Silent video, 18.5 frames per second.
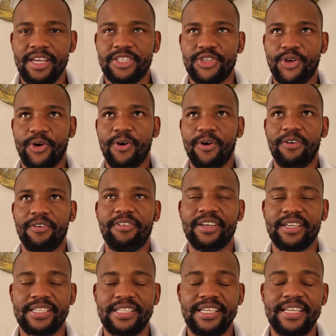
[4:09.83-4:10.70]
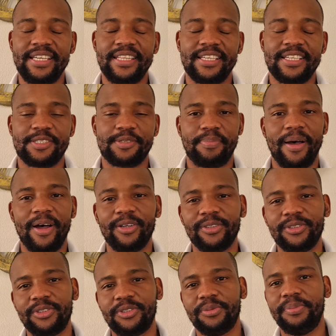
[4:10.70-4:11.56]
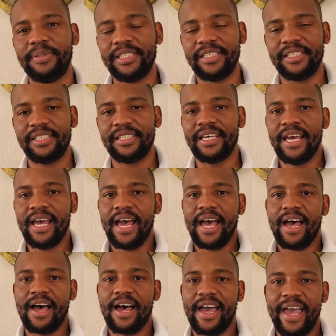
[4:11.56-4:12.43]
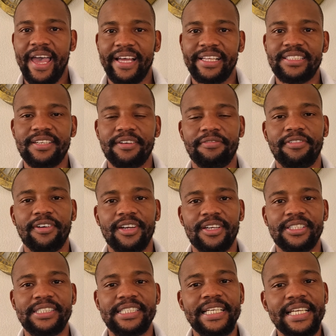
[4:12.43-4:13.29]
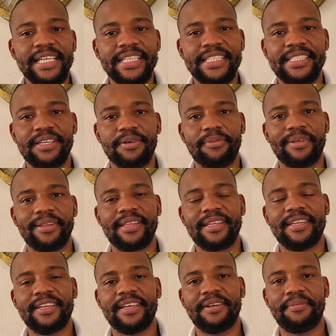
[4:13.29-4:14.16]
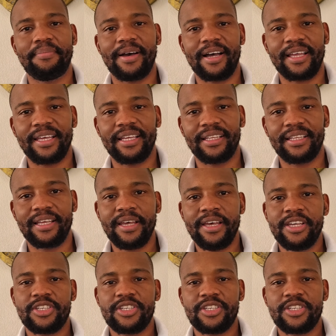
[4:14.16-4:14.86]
So obviously there's bound to be active volatility within that market.